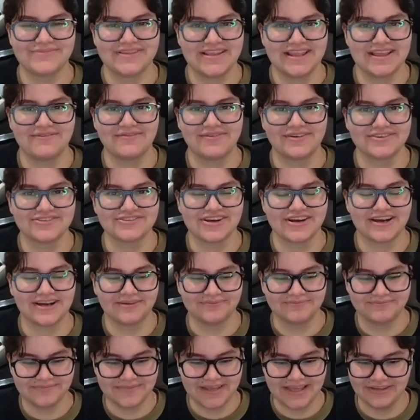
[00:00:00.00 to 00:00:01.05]
Give it a shot.
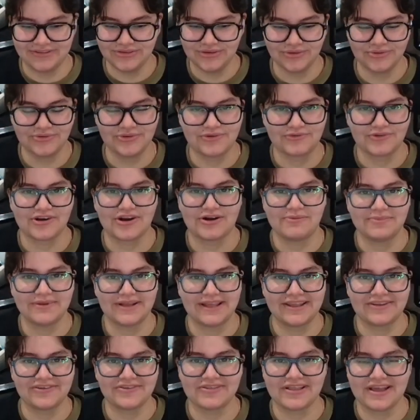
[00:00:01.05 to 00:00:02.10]
And don't
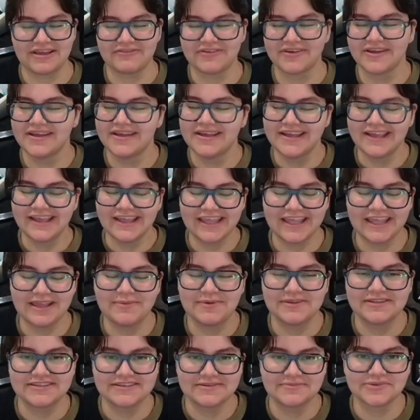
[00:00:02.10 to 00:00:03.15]
overcomplicate your life. Keep
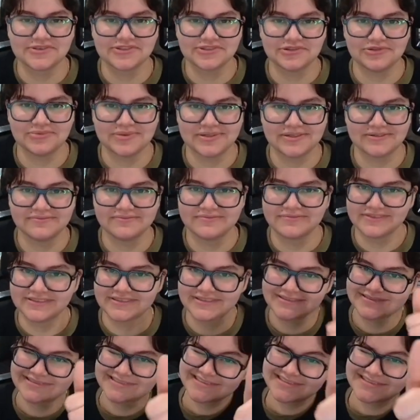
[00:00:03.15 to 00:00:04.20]
it simple, stupid.
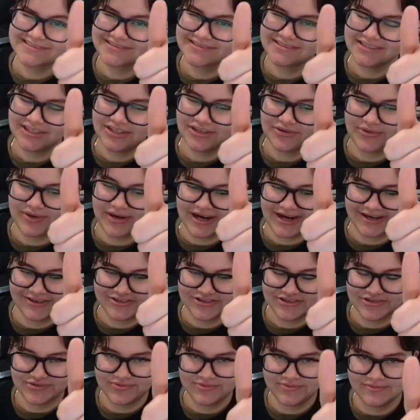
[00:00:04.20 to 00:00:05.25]
You know I got
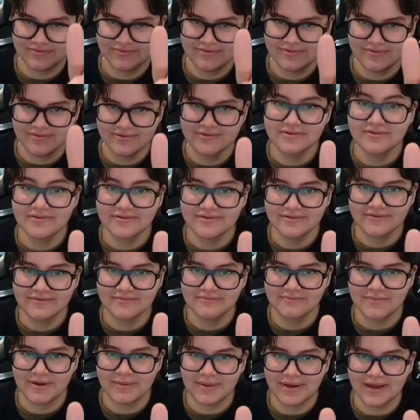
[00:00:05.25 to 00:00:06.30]
you.
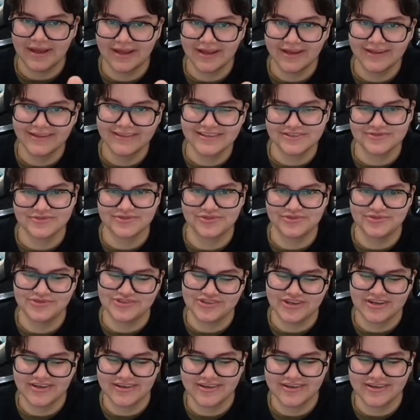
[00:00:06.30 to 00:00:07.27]
Bye-bye. This was Dushka.